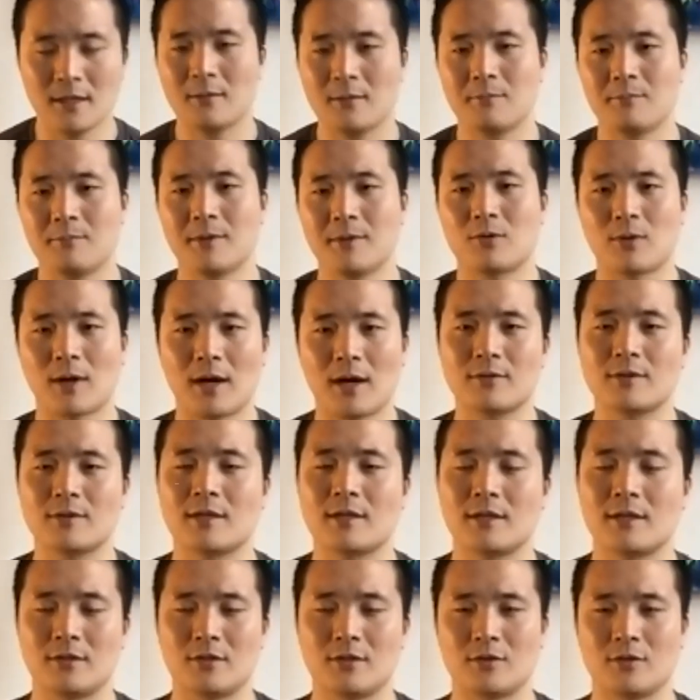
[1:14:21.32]
be grounded
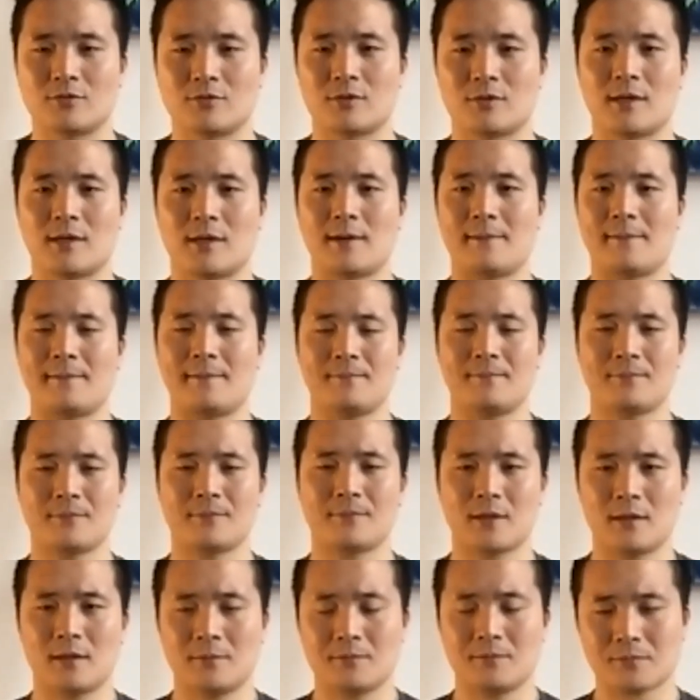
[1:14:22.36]
in those,
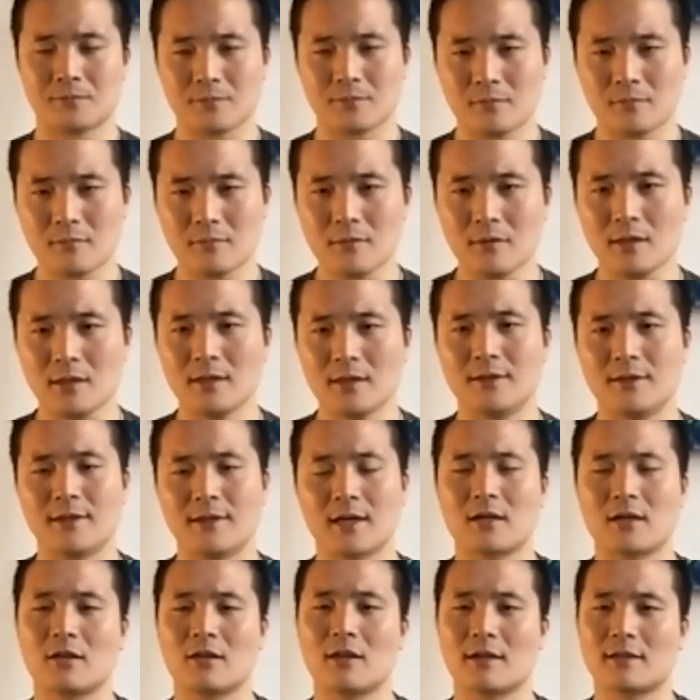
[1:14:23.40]
in
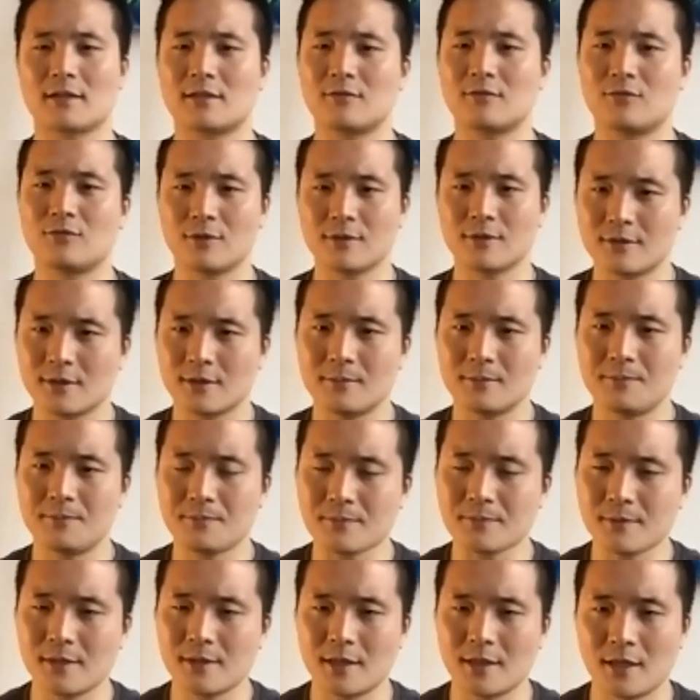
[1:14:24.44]
that collective wisdom,
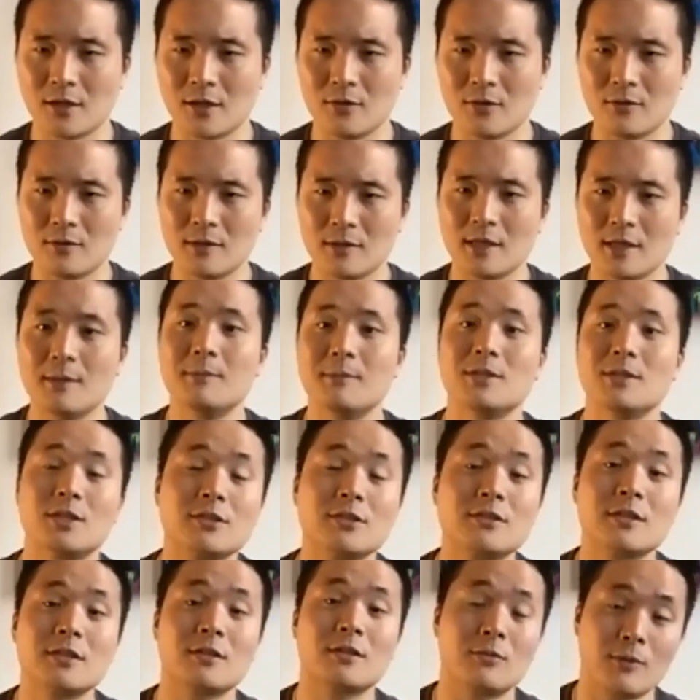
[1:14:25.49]

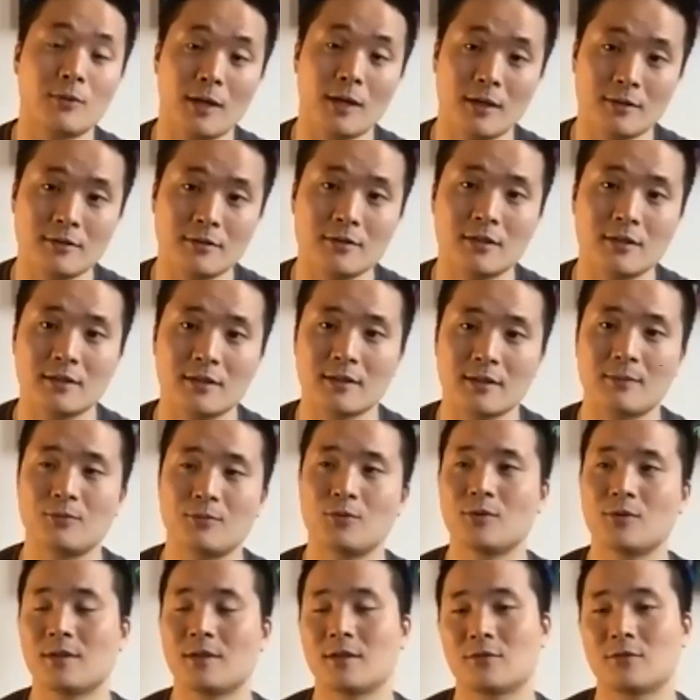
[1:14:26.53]
imagistic wise, because I'm
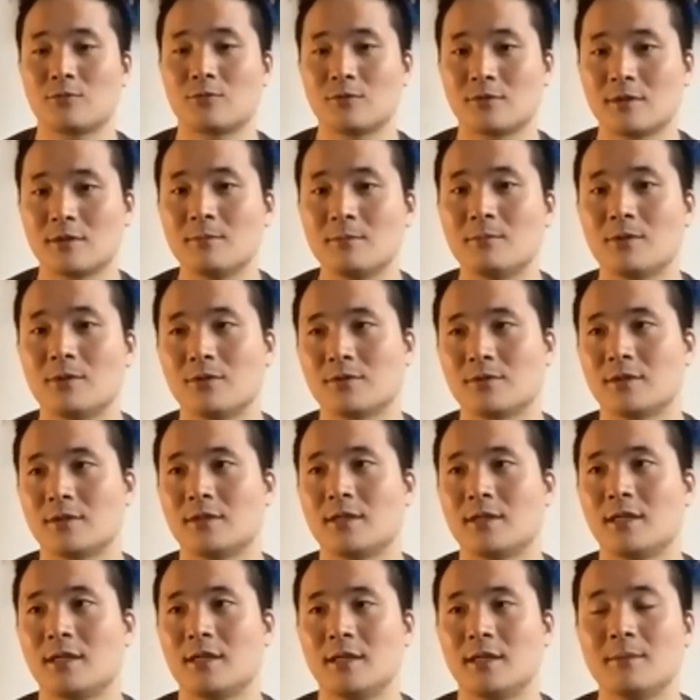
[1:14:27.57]
doing this with symbols and
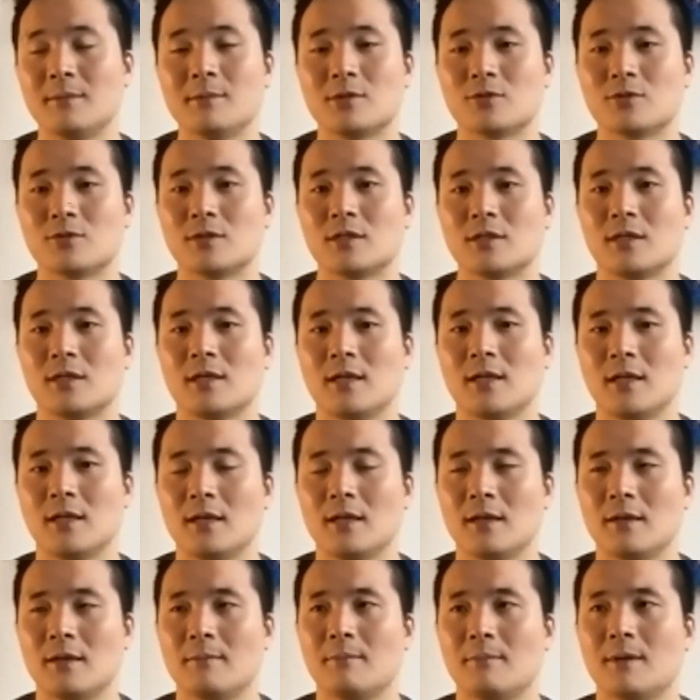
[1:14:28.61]
imagery.
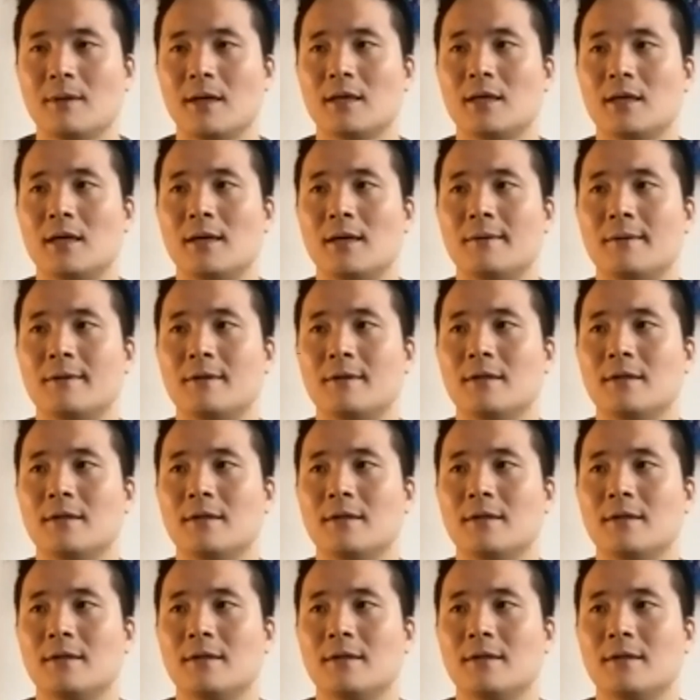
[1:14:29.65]
But